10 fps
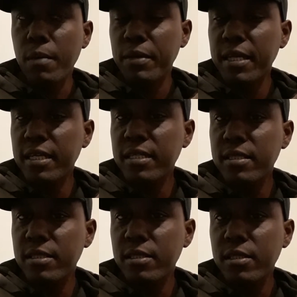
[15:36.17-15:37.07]

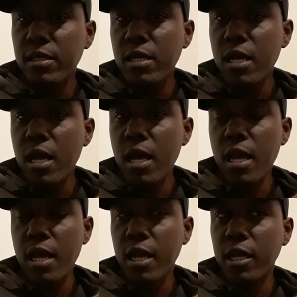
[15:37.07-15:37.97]
playlists
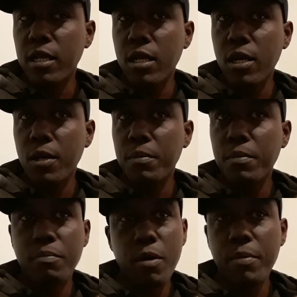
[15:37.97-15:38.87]
and
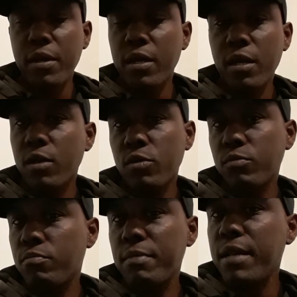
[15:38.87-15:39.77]
probably
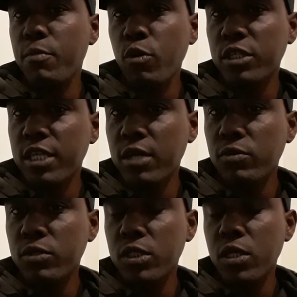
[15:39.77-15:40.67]
many more
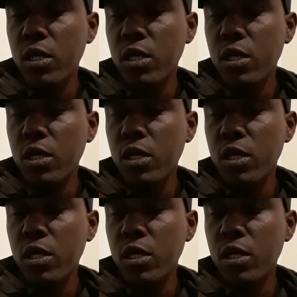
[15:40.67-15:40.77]
channels